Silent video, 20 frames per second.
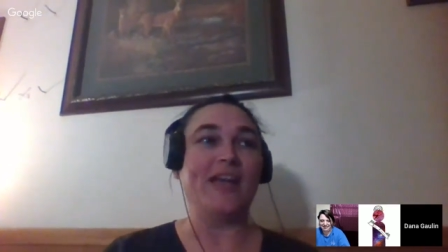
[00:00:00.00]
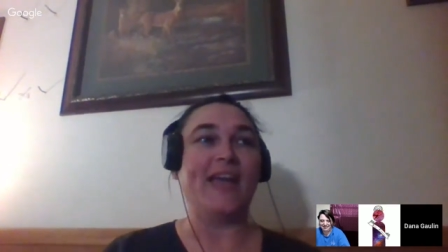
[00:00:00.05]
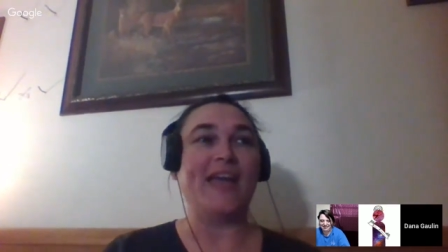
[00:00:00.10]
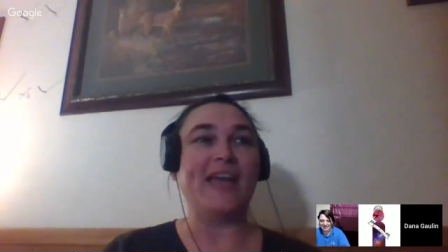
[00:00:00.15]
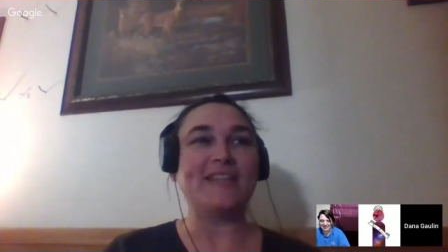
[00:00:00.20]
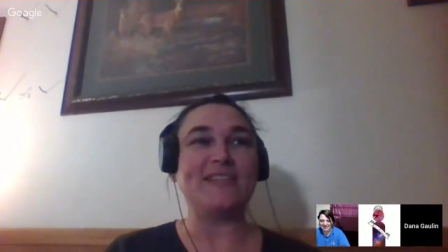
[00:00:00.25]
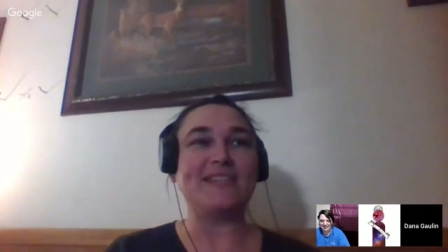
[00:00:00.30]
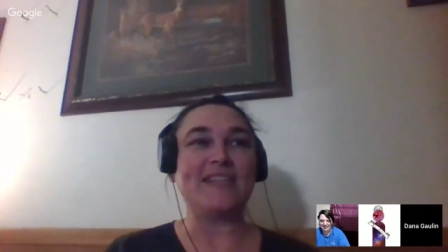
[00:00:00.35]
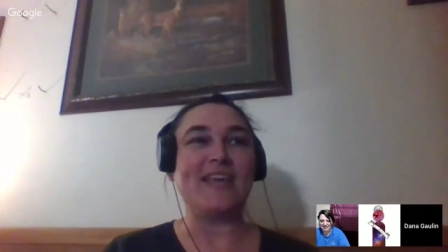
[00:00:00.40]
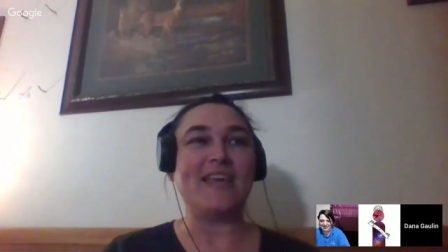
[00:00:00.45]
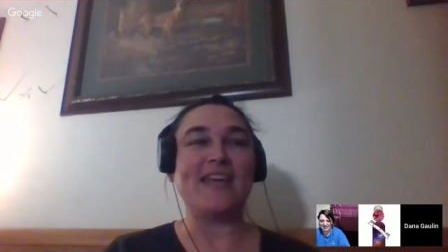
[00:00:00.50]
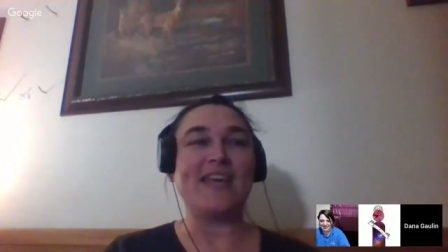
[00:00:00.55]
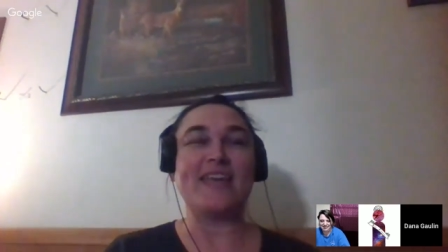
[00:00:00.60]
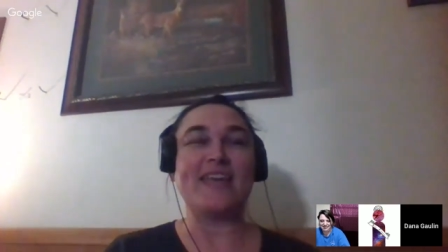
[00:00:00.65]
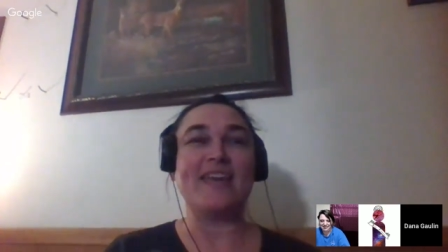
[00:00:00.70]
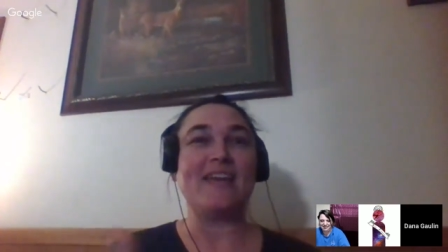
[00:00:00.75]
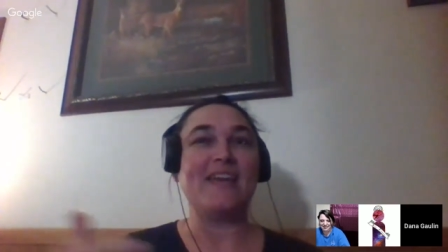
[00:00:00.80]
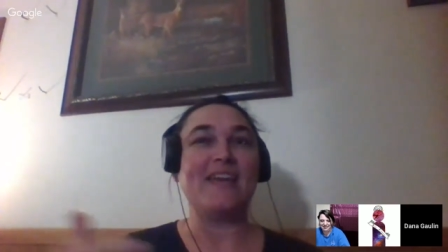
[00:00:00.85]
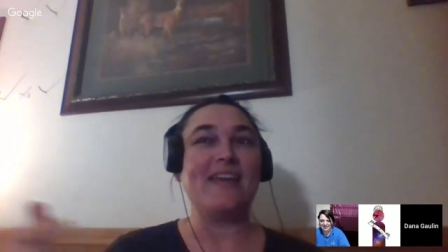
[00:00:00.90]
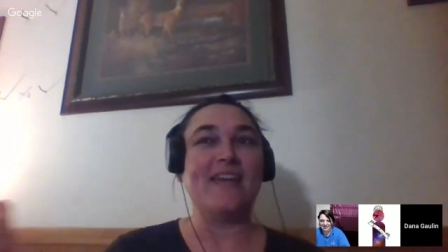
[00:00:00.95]
It's
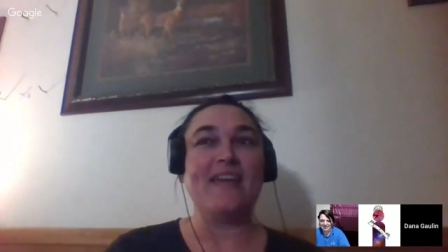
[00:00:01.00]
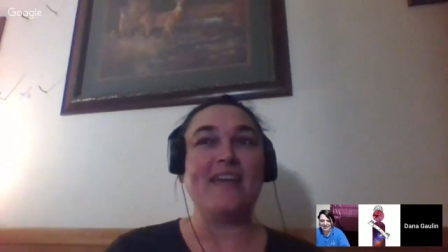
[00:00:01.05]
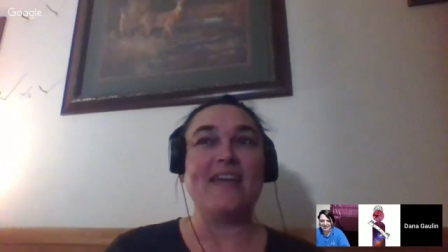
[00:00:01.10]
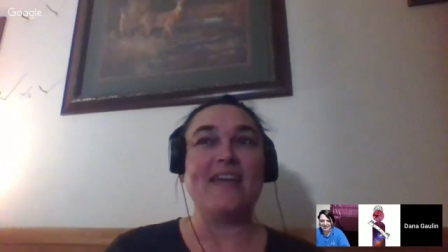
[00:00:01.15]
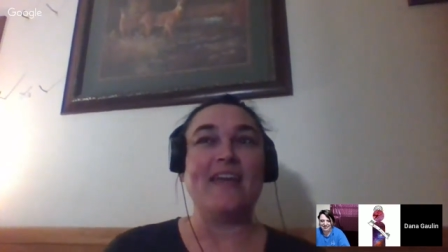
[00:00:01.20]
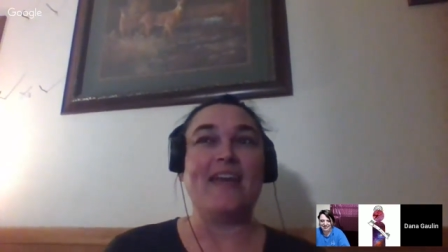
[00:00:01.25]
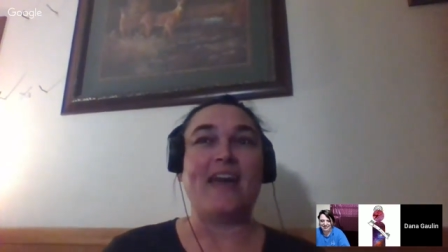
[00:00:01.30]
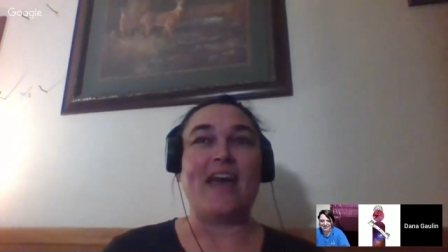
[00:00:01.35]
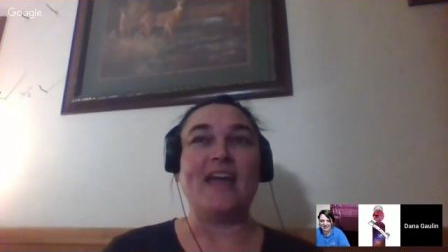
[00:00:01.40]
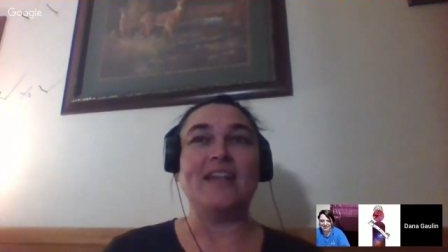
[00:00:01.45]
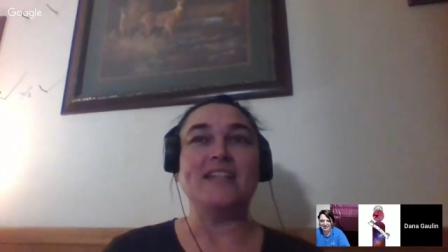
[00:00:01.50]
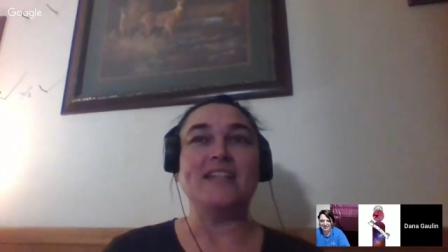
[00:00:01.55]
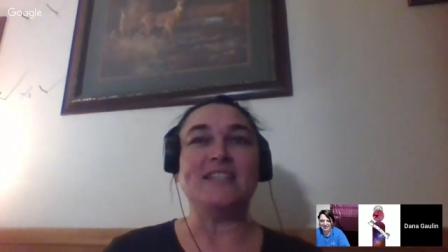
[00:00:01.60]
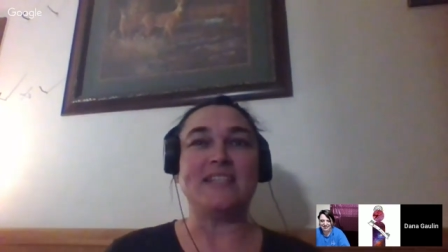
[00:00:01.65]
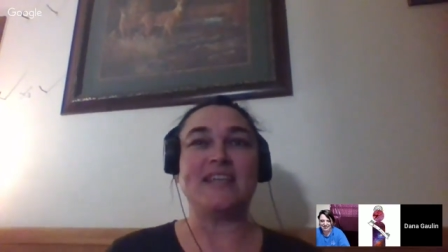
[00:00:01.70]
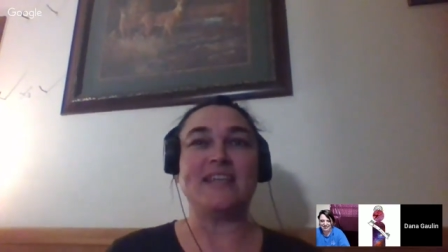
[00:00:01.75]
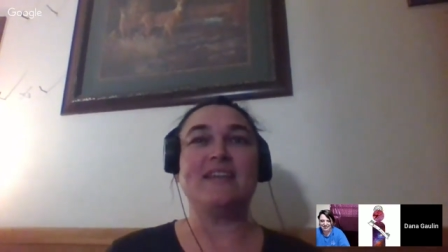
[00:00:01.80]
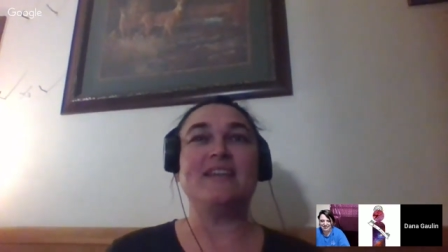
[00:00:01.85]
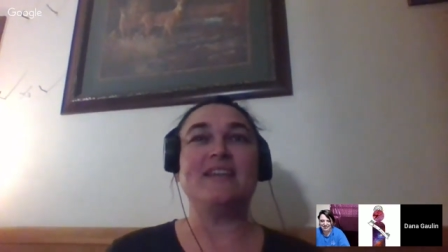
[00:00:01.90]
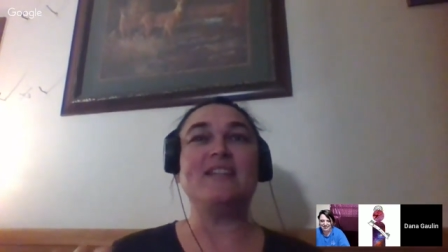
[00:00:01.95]
like
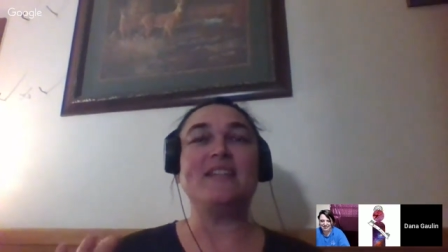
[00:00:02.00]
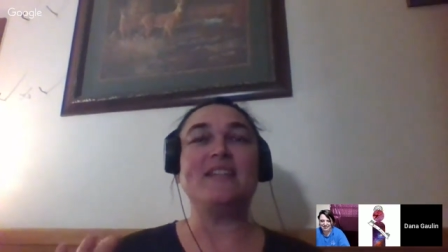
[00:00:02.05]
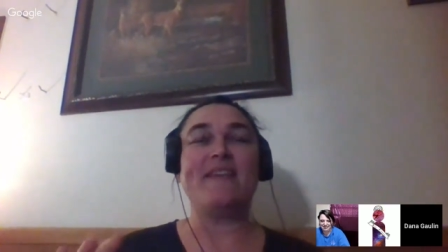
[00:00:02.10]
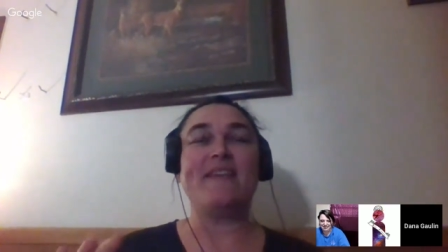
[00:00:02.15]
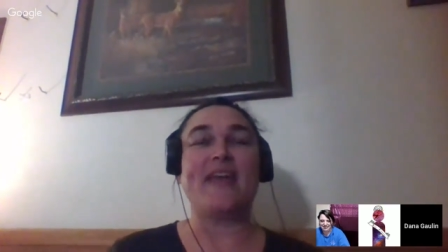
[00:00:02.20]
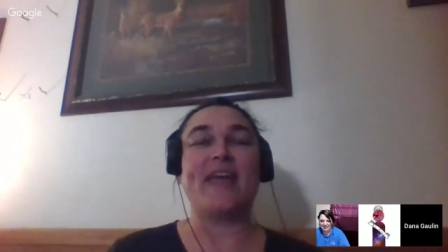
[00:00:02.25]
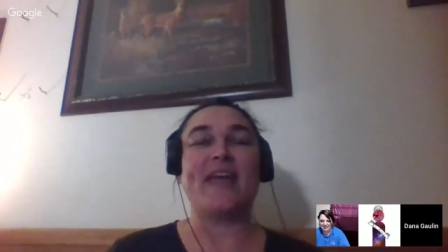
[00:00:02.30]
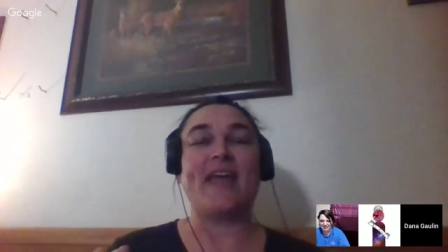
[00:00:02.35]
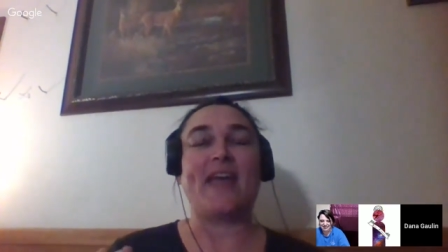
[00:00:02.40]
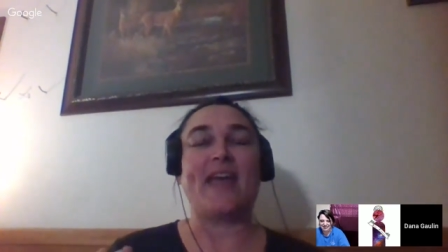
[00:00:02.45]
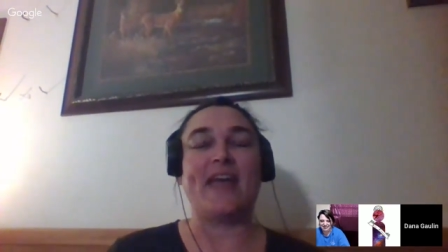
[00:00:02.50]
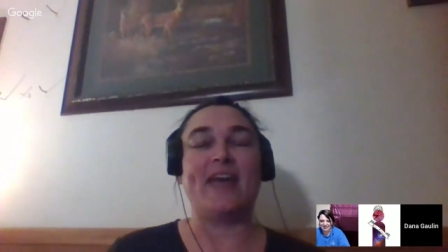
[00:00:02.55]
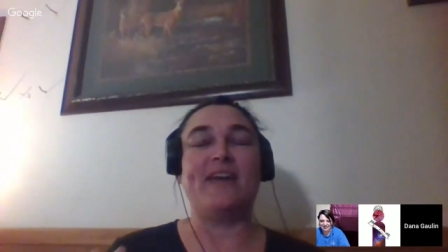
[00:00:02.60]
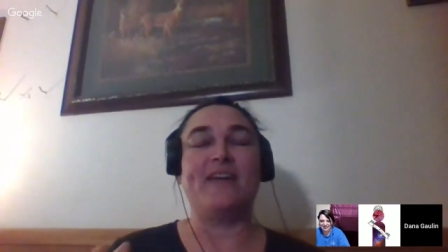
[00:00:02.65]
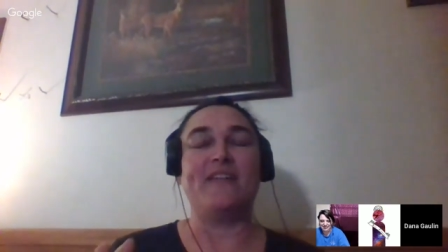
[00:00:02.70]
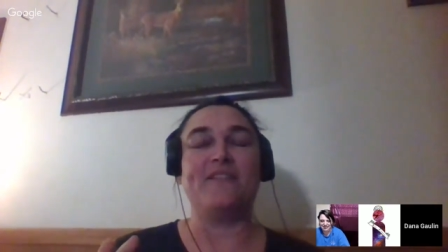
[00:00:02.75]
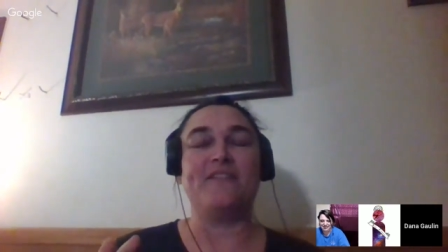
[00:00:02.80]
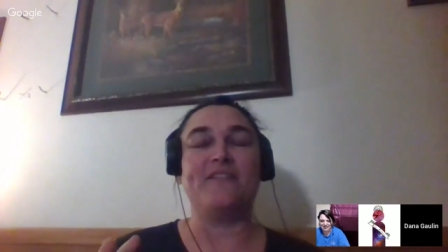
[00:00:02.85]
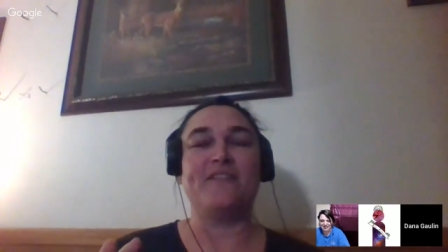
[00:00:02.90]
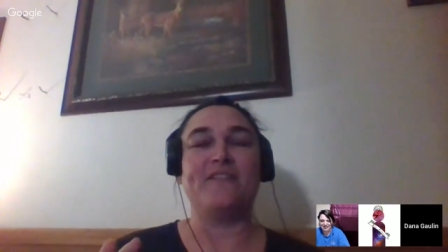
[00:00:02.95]
until they
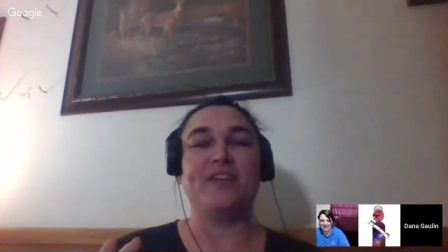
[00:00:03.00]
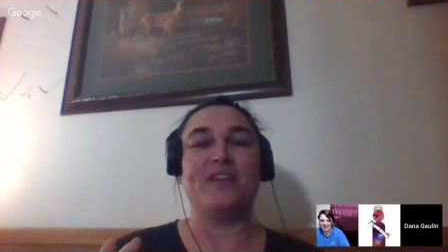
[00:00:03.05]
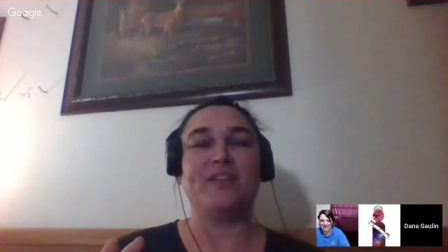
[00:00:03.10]
have